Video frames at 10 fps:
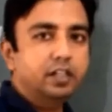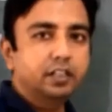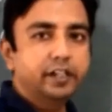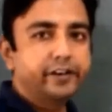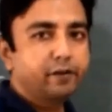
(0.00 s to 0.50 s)
are
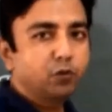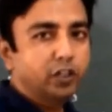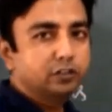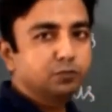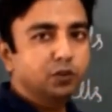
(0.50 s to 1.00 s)
the entry
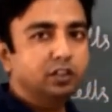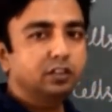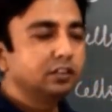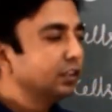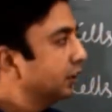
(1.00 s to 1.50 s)
points for
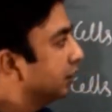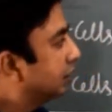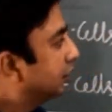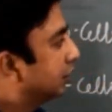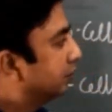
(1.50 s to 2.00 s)

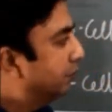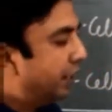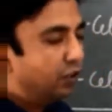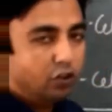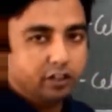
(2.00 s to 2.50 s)

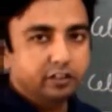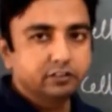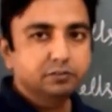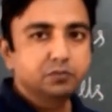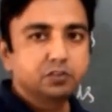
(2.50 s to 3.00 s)

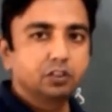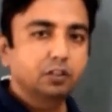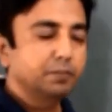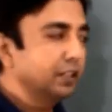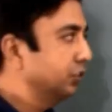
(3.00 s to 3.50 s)
microorganisms
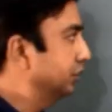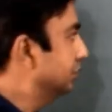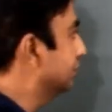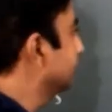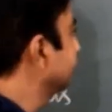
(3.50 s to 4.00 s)
or
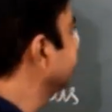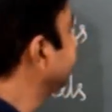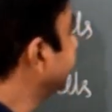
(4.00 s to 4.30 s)
pathogens.